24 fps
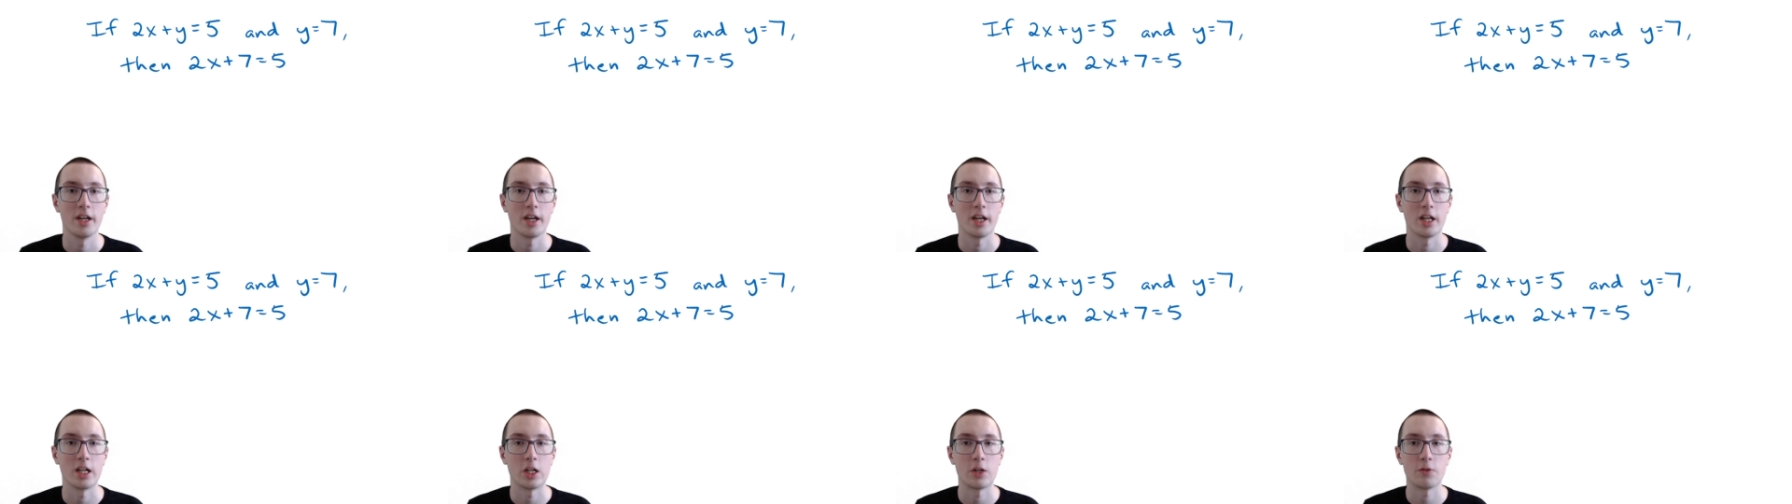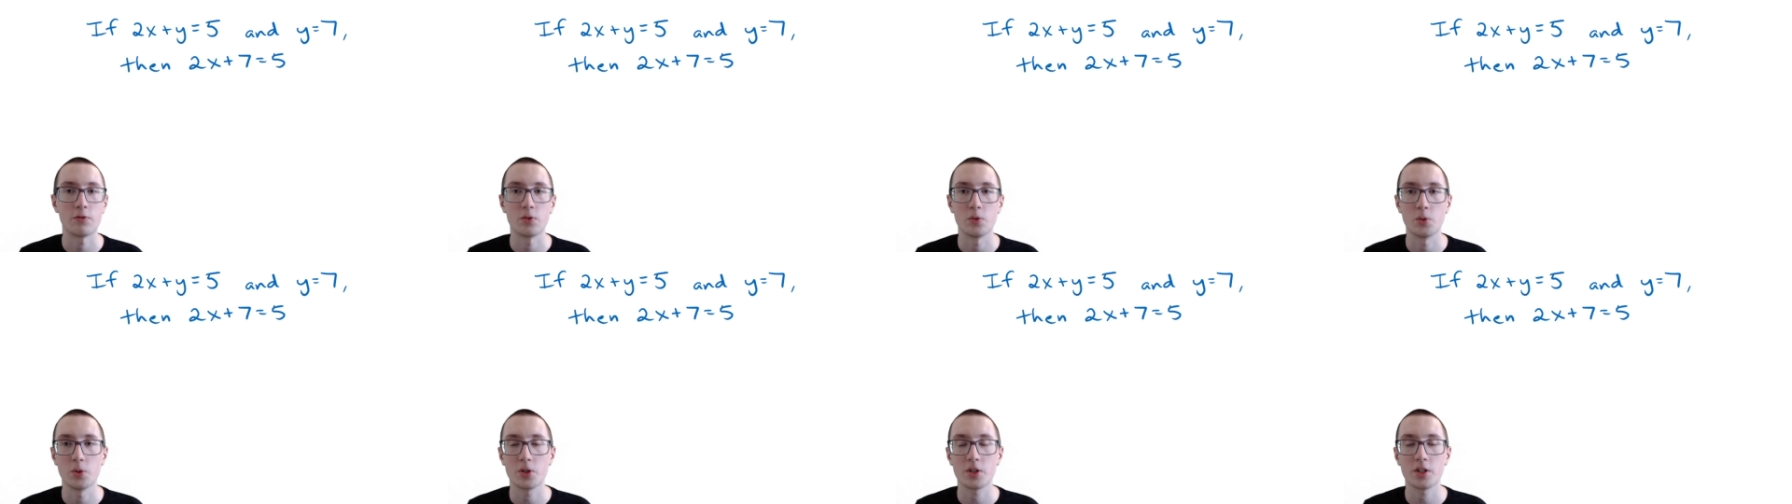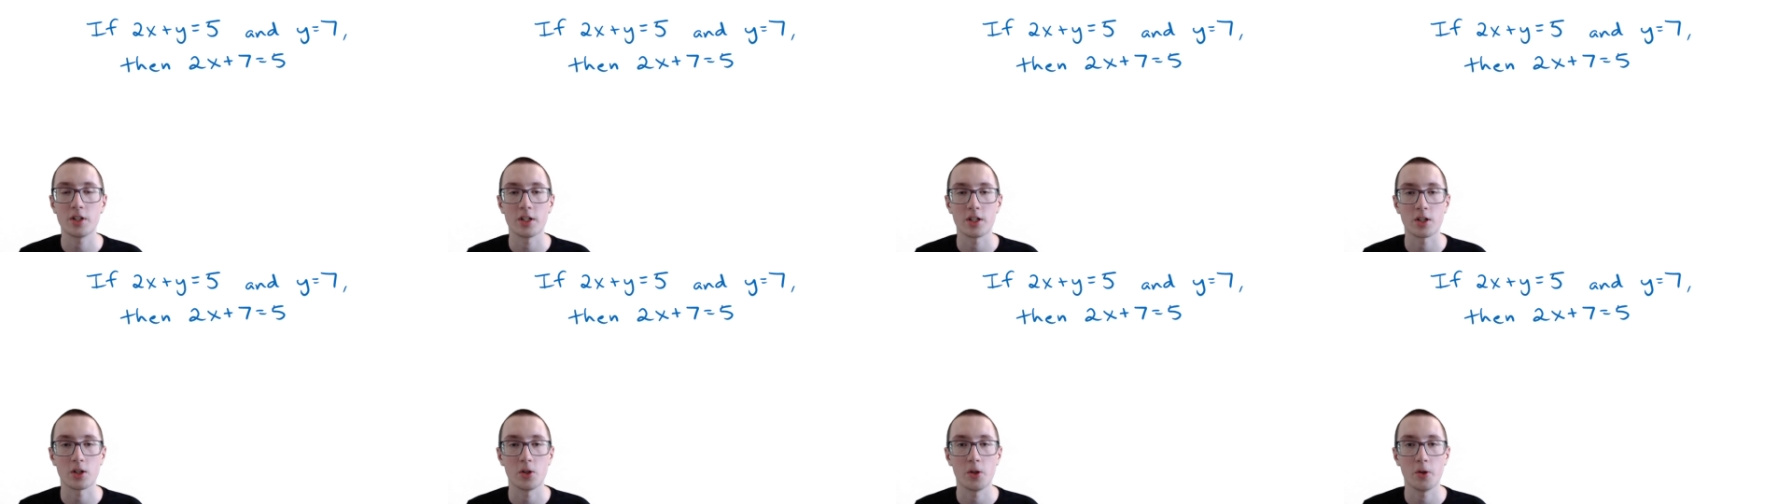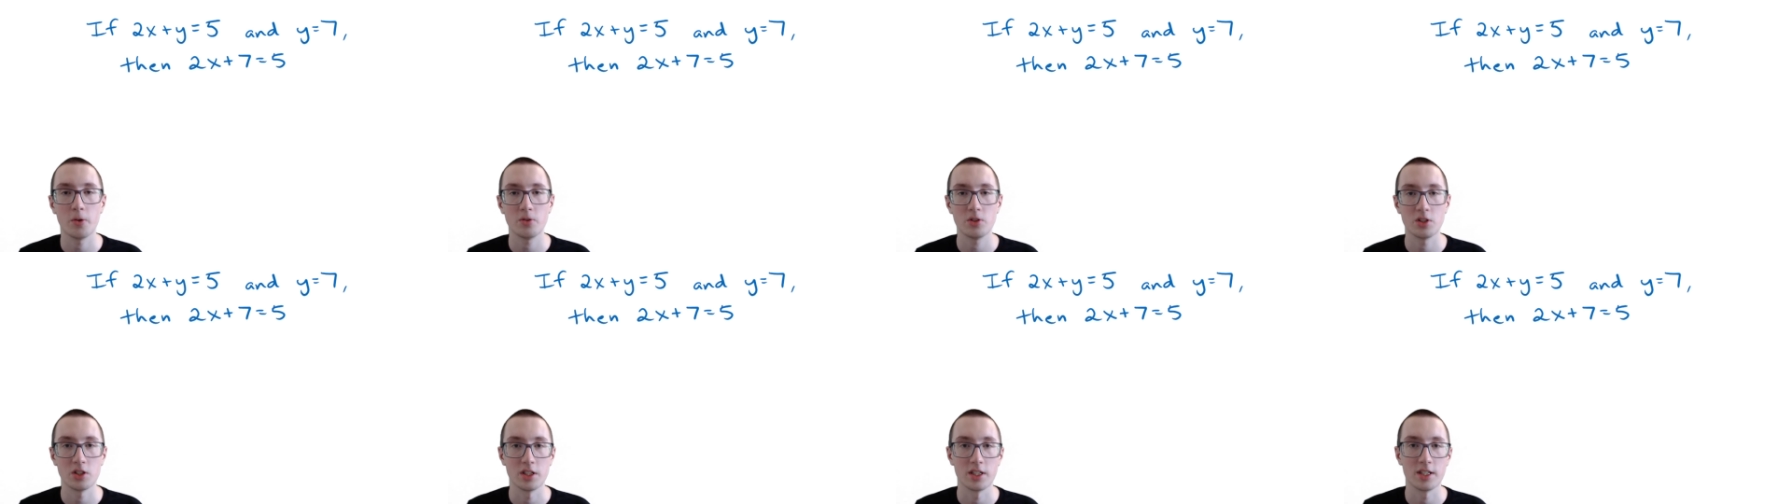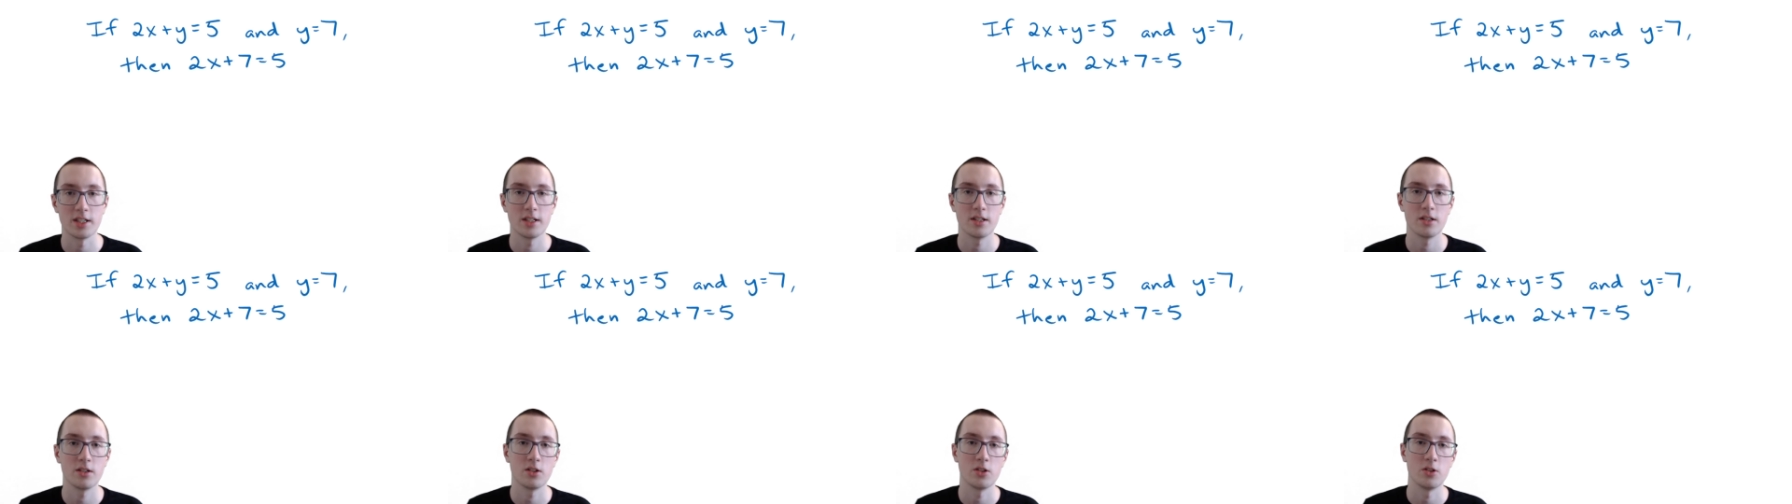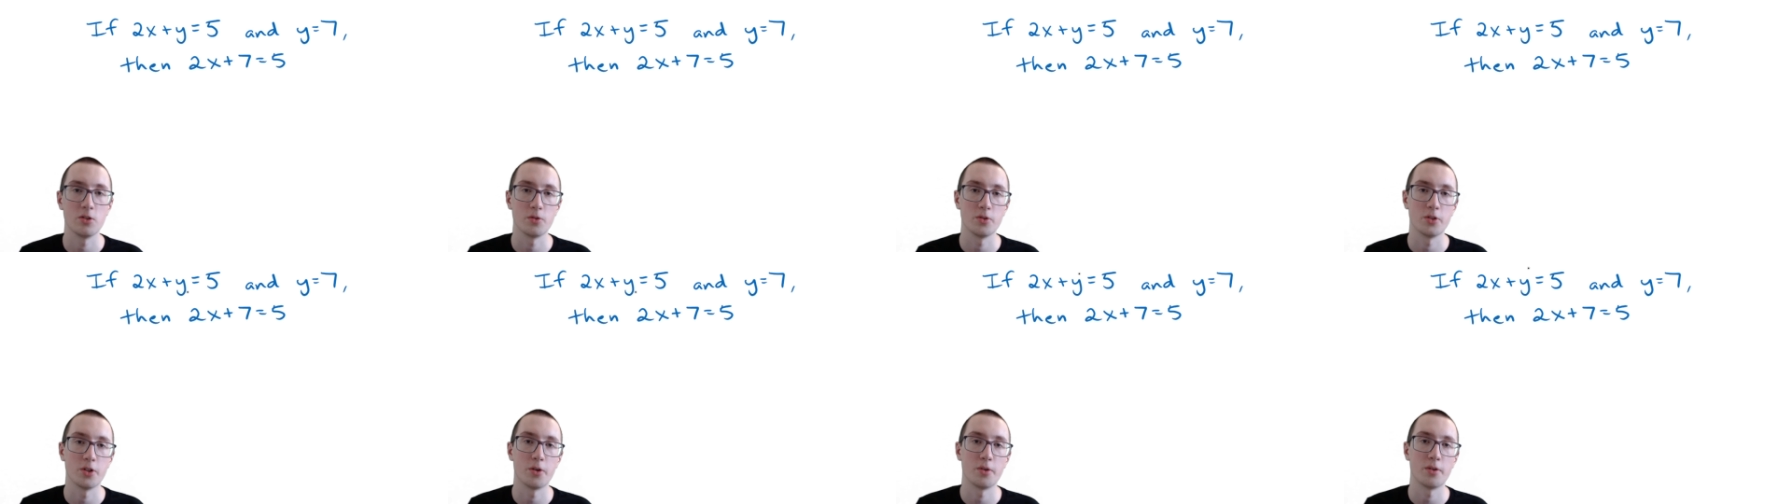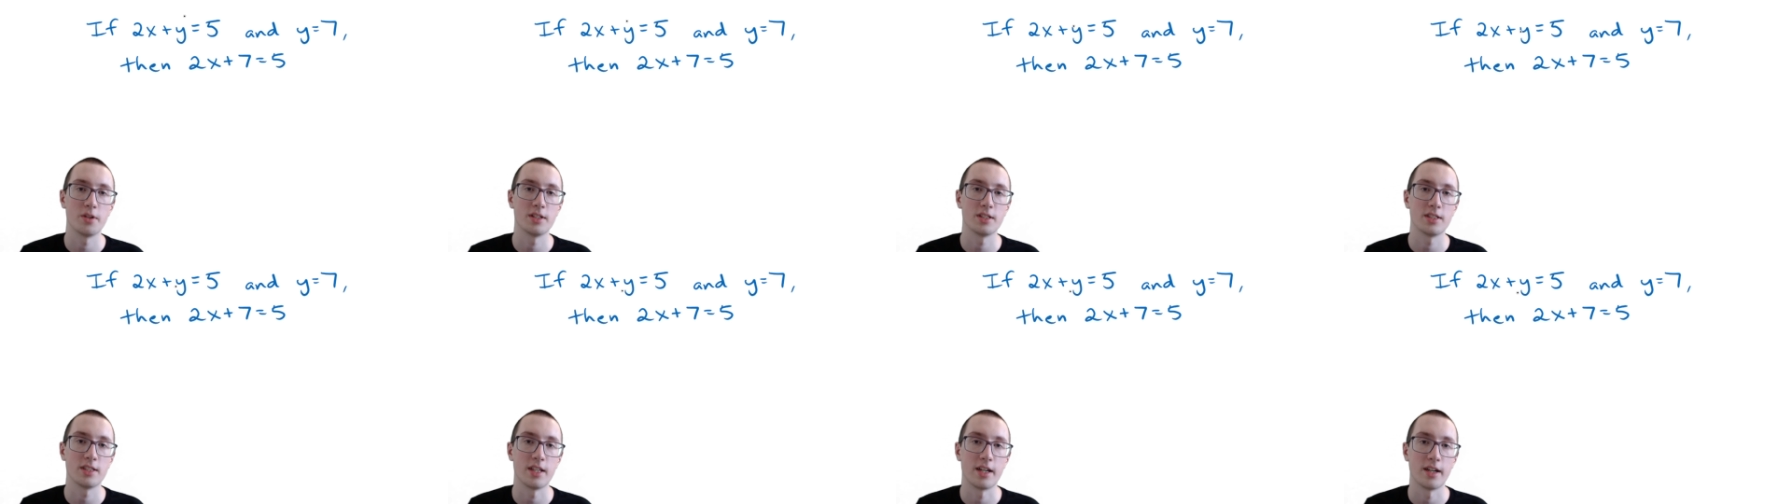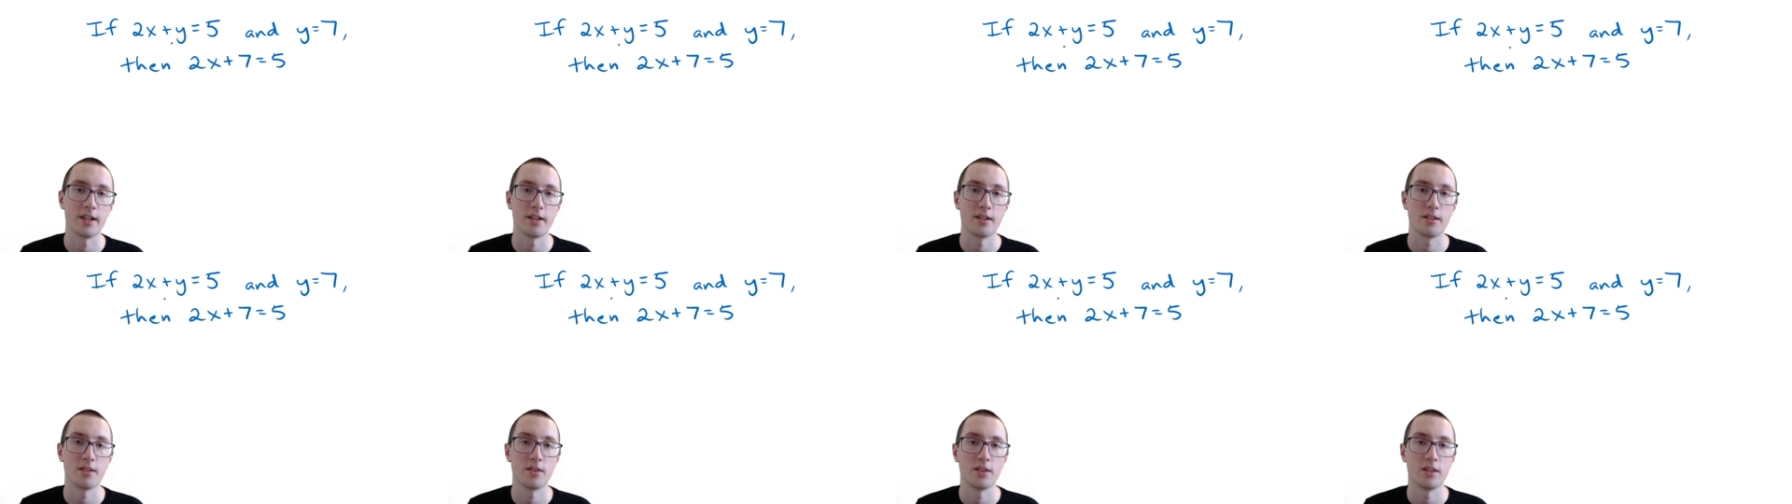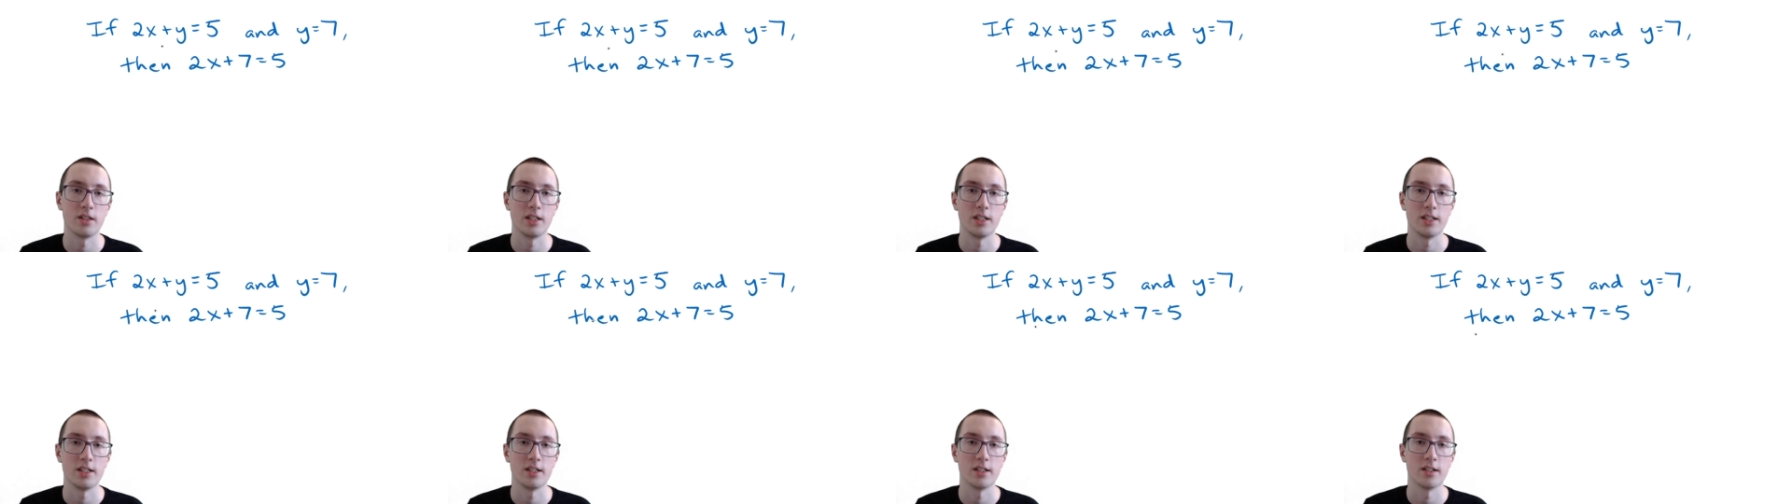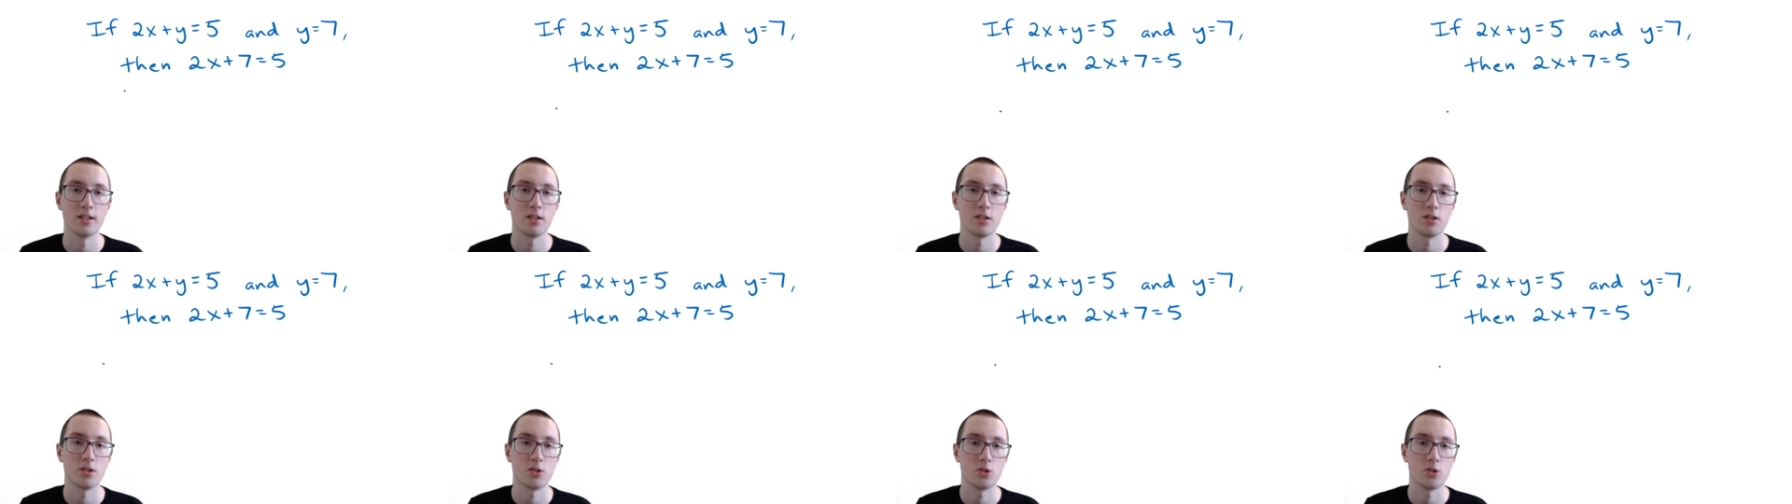And if you look at it closely, you'll notice that the